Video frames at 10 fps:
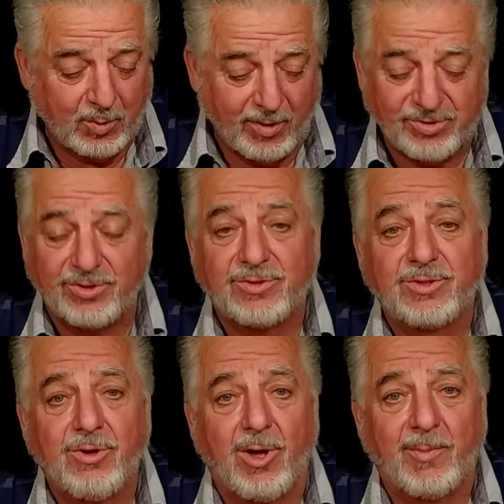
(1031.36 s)

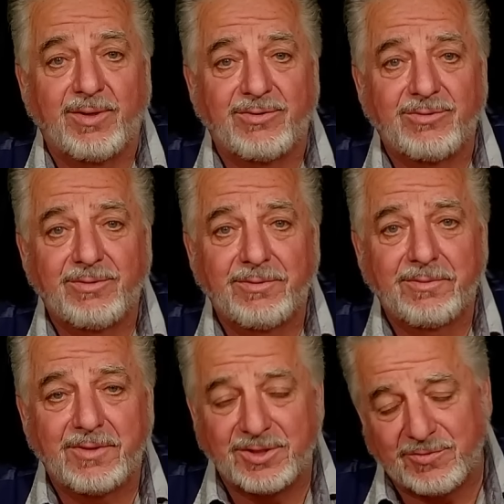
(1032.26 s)
questions and comments.
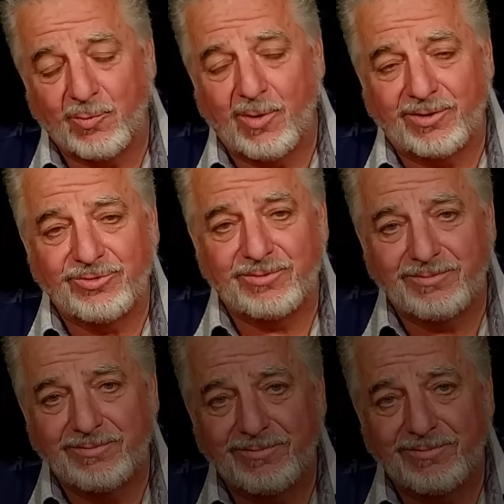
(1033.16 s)
Thanks for watching.